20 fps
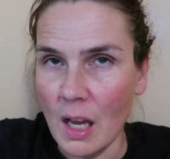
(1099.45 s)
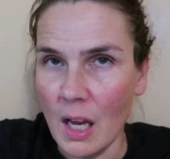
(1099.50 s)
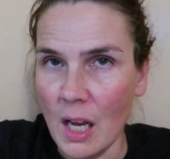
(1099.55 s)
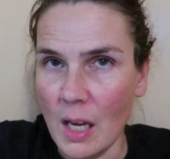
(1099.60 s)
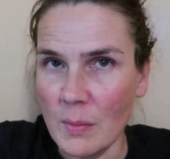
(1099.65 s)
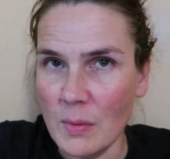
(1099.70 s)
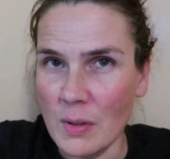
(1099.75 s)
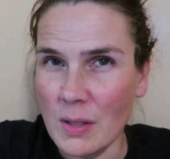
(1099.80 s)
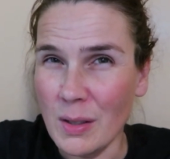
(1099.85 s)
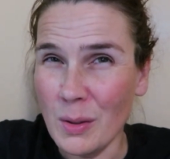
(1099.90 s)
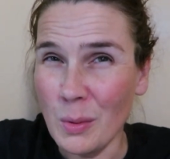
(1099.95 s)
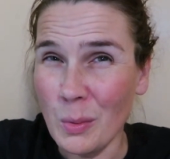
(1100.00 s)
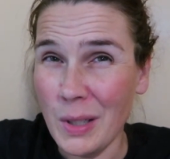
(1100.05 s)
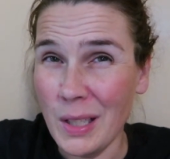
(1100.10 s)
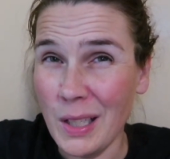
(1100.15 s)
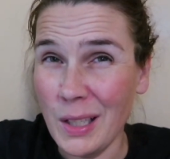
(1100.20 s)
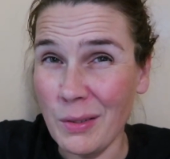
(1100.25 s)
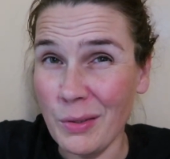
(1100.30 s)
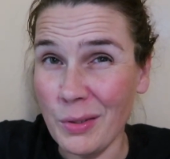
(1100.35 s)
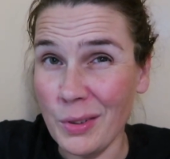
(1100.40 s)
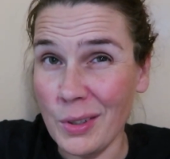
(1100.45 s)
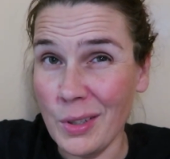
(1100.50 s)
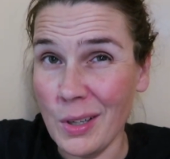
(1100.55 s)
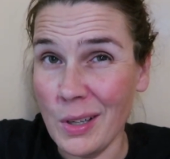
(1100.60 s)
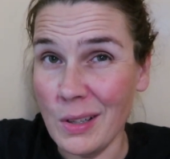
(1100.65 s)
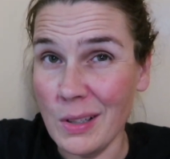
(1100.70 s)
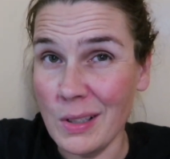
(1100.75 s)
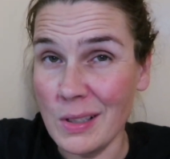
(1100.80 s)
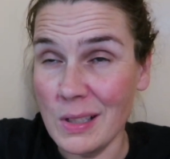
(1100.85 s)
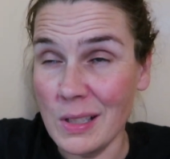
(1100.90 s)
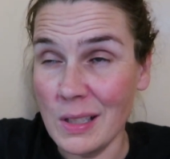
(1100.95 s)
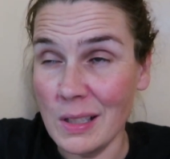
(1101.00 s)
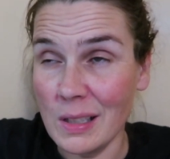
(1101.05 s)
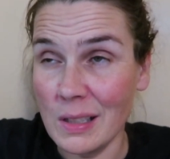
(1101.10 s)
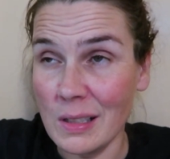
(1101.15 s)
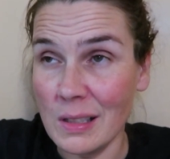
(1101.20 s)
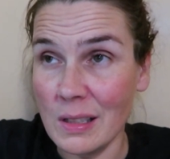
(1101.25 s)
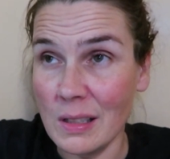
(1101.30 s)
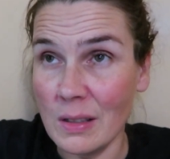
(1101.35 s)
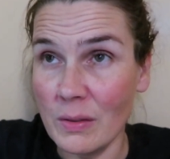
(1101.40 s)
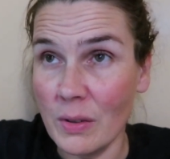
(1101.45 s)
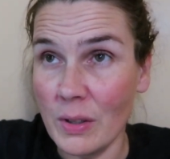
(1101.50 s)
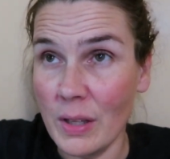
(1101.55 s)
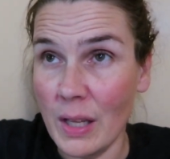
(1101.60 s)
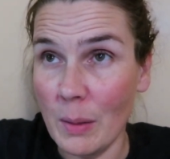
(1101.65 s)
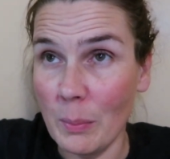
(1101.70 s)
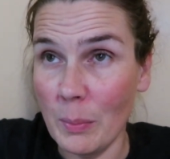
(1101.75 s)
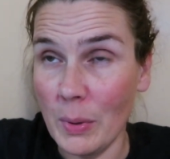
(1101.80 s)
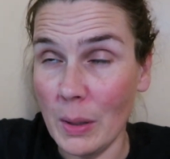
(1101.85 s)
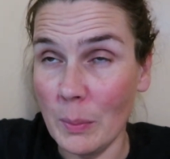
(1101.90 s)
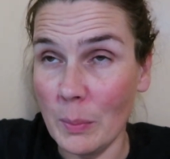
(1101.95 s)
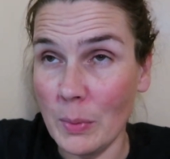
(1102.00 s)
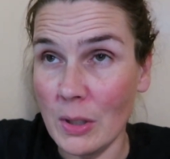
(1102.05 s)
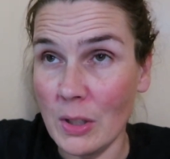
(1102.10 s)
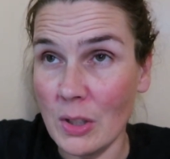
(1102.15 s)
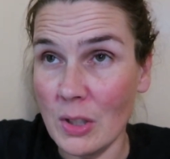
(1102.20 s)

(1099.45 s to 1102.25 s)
I'm still waiting for Nala to deliver that puppy.